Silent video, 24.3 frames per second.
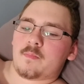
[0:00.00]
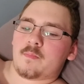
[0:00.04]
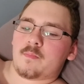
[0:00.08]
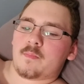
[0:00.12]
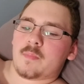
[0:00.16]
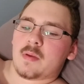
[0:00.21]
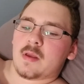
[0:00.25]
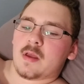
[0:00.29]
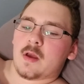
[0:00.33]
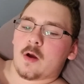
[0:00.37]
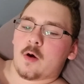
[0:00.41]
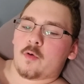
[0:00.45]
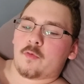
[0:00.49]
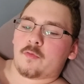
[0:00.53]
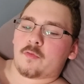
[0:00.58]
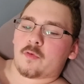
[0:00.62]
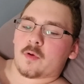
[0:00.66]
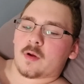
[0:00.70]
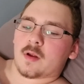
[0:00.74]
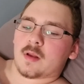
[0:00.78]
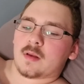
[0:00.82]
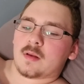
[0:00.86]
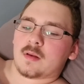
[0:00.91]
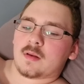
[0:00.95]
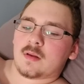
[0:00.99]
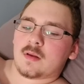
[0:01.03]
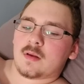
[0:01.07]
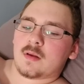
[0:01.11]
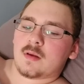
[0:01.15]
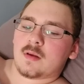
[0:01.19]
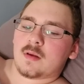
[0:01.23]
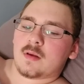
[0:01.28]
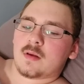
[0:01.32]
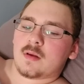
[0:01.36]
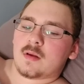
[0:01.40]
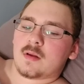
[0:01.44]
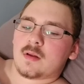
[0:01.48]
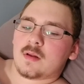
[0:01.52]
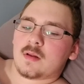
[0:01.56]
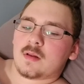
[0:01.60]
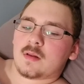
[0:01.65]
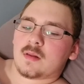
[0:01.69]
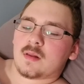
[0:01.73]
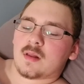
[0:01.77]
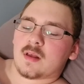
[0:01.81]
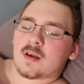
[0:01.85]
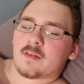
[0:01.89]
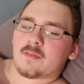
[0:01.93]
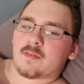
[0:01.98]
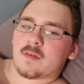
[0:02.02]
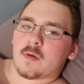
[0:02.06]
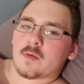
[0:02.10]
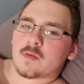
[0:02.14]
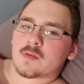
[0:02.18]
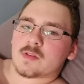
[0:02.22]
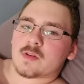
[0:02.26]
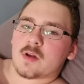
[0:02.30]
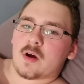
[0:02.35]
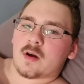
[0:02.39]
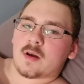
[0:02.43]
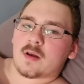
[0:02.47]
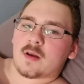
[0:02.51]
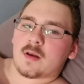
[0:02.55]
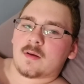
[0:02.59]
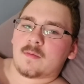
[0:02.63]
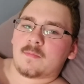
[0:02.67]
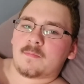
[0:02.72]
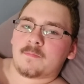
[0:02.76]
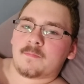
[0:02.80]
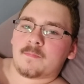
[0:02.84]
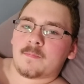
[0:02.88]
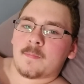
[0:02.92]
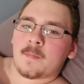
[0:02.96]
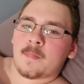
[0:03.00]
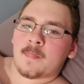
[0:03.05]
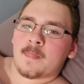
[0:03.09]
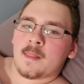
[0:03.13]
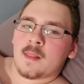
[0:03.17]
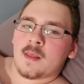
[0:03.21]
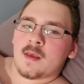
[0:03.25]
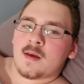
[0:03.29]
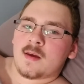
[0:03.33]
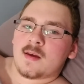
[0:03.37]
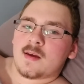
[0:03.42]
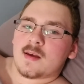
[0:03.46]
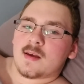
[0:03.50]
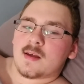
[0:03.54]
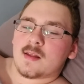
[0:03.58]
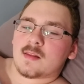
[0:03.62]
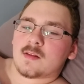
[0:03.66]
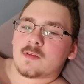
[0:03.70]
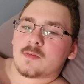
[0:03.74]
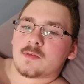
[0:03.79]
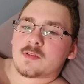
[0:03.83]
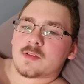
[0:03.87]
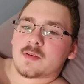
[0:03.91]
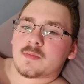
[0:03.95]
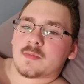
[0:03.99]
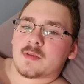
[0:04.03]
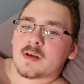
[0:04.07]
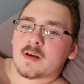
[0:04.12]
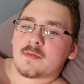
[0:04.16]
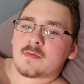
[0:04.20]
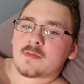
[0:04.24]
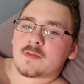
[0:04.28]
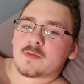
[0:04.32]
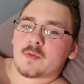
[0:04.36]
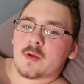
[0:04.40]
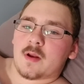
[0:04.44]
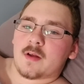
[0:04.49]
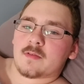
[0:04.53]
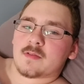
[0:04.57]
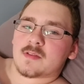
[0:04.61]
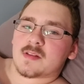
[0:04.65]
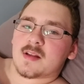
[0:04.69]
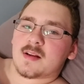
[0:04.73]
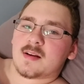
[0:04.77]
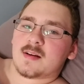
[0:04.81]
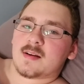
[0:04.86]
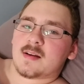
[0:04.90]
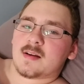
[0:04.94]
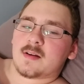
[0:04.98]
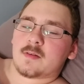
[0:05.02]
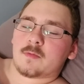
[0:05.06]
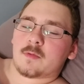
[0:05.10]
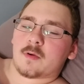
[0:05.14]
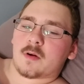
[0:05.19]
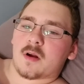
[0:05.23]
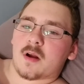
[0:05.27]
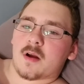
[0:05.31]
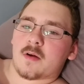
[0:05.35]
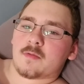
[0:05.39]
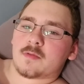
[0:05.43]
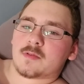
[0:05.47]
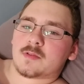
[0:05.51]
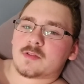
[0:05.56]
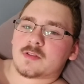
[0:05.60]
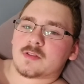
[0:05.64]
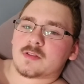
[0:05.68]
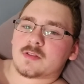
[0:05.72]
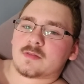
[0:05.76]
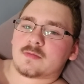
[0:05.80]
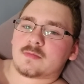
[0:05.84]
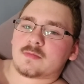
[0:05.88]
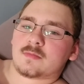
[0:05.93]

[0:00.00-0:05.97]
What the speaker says: be over it, like if I was talking. And there were some times when I was editing where I would just